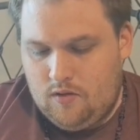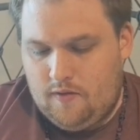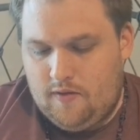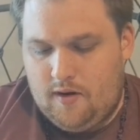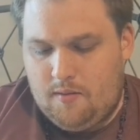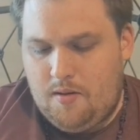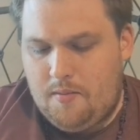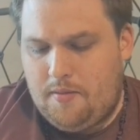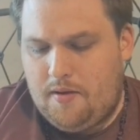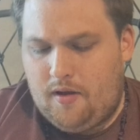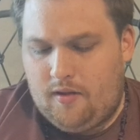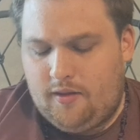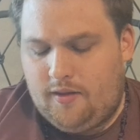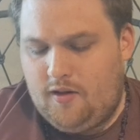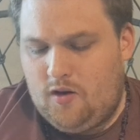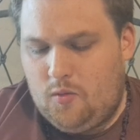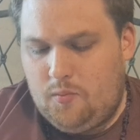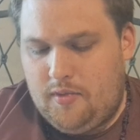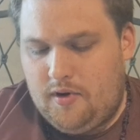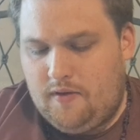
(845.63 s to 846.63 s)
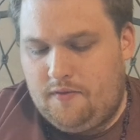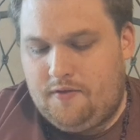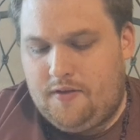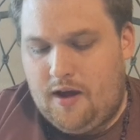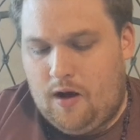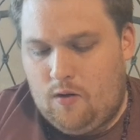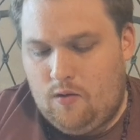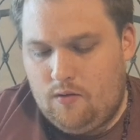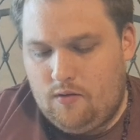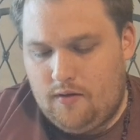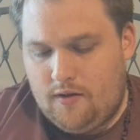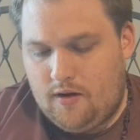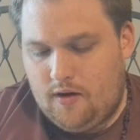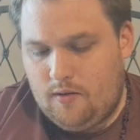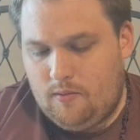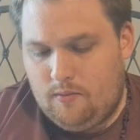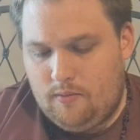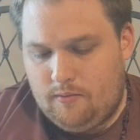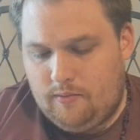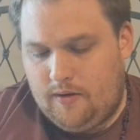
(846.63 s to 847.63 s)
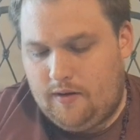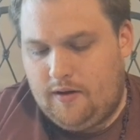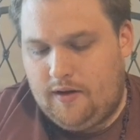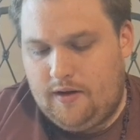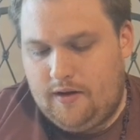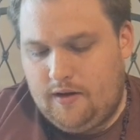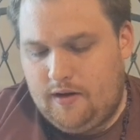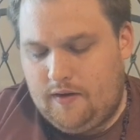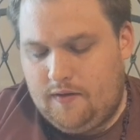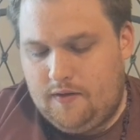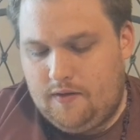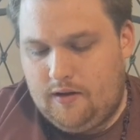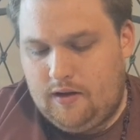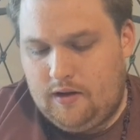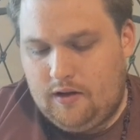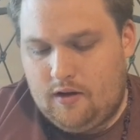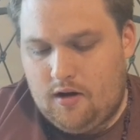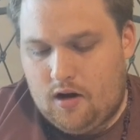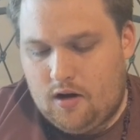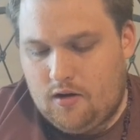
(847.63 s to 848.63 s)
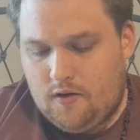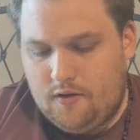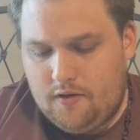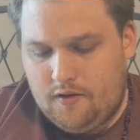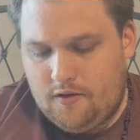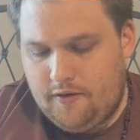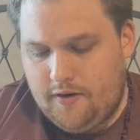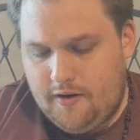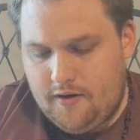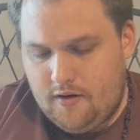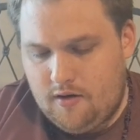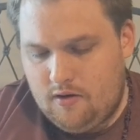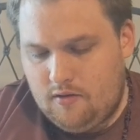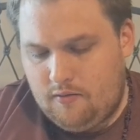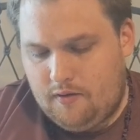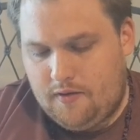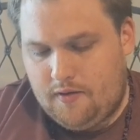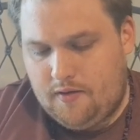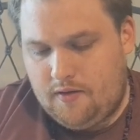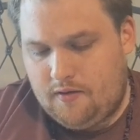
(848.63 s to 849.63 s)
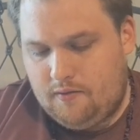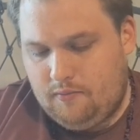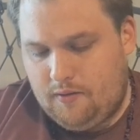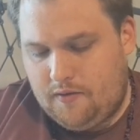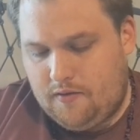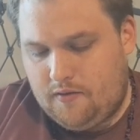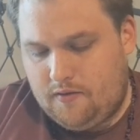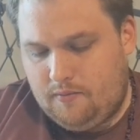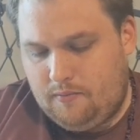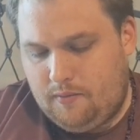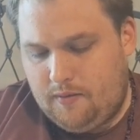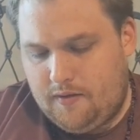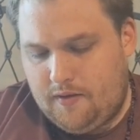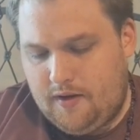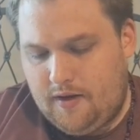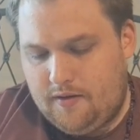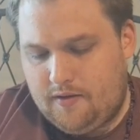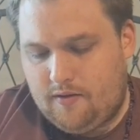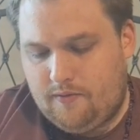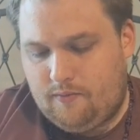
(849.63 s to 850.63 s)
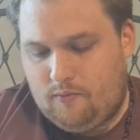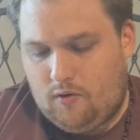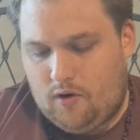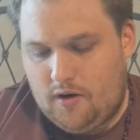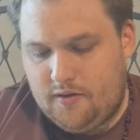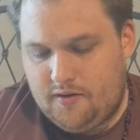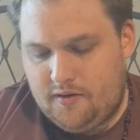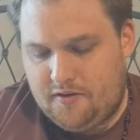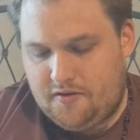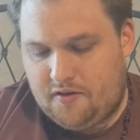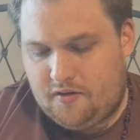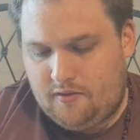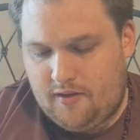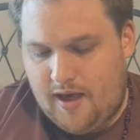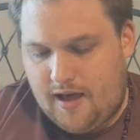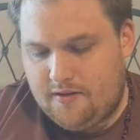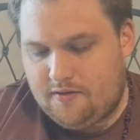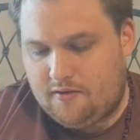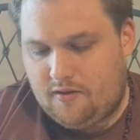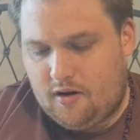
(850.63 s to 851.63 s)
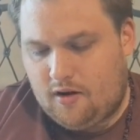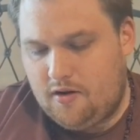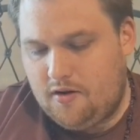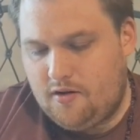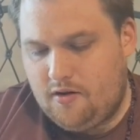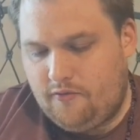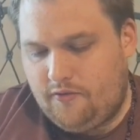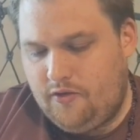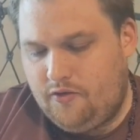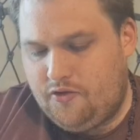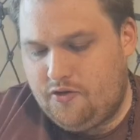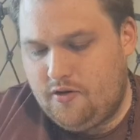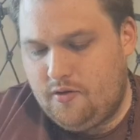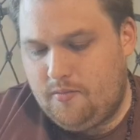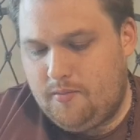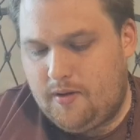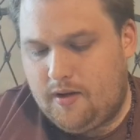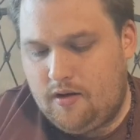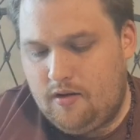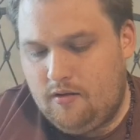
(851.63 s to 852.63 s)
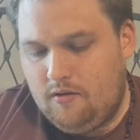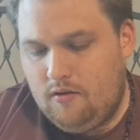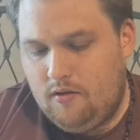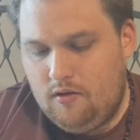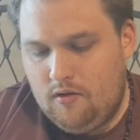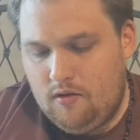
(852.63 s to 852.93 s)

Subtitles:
There might be a little bit of doubt there in God or the Creator with the Ace of Wands as your last card in your future, but